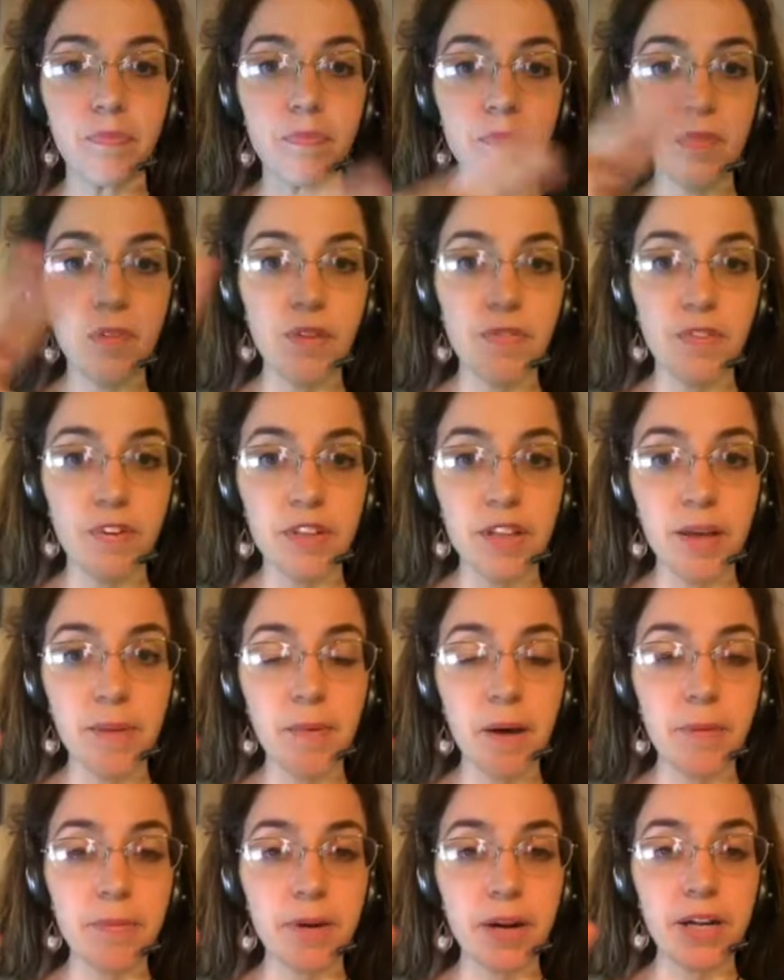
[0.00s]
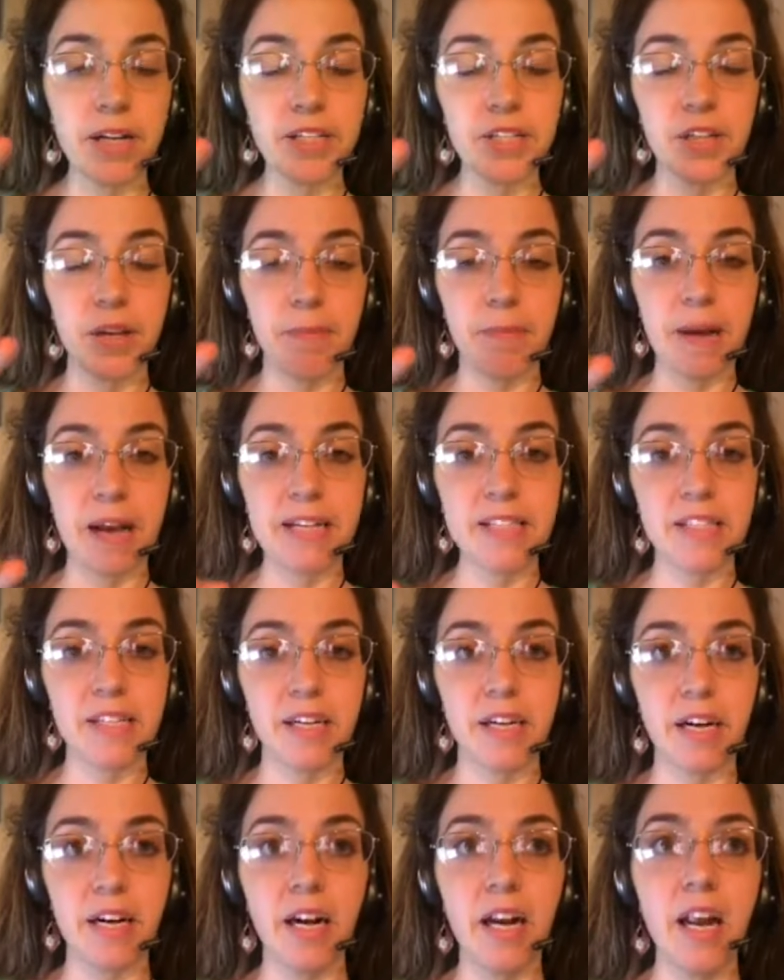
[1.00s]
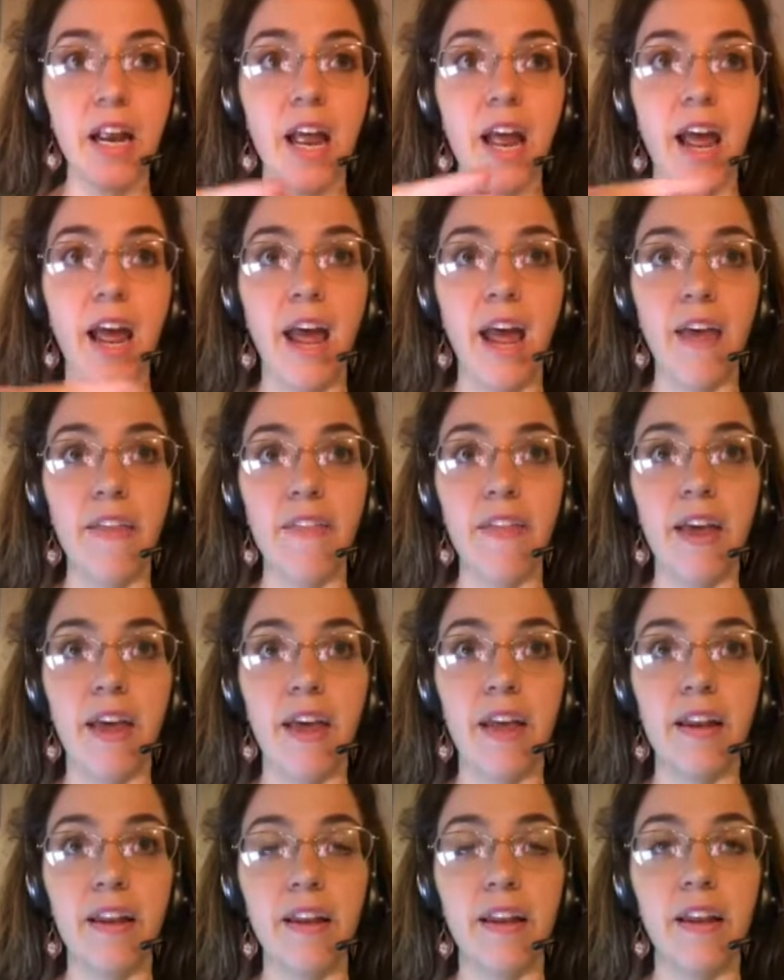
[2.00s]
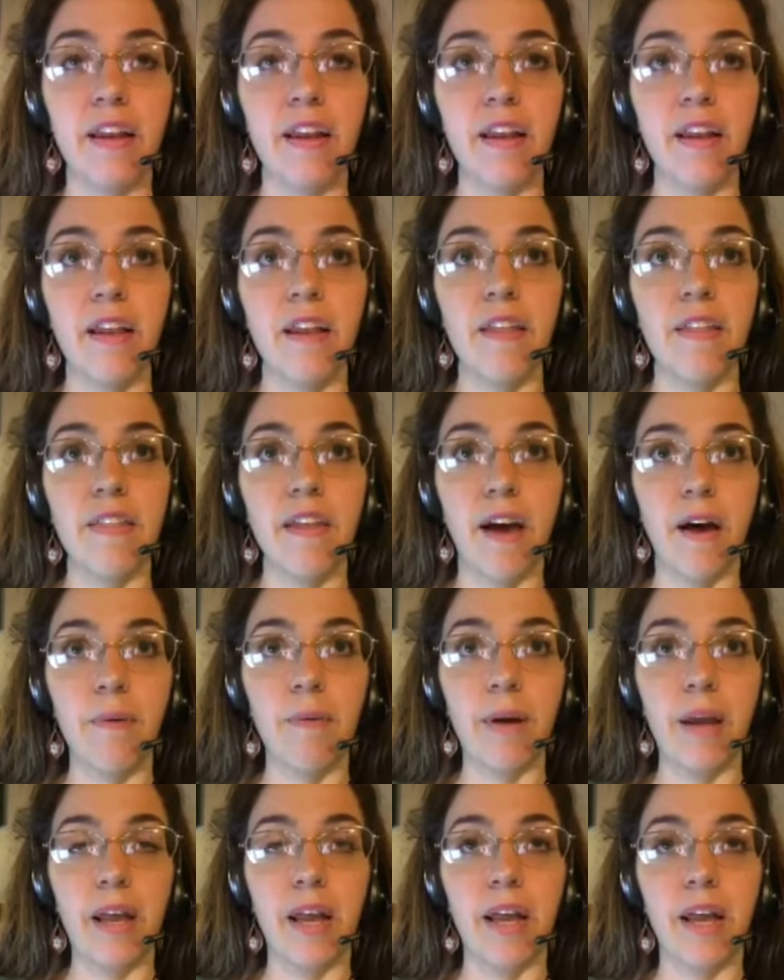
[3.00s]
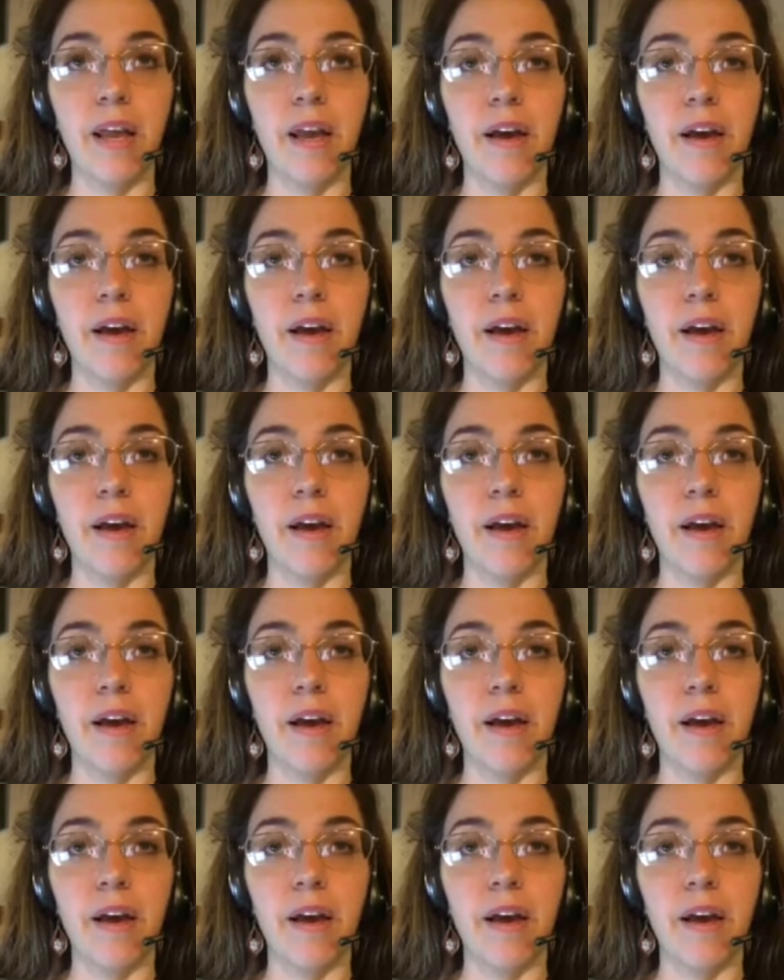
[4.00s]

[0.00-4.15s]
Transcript: for them upgrading to ambassador. And then that way,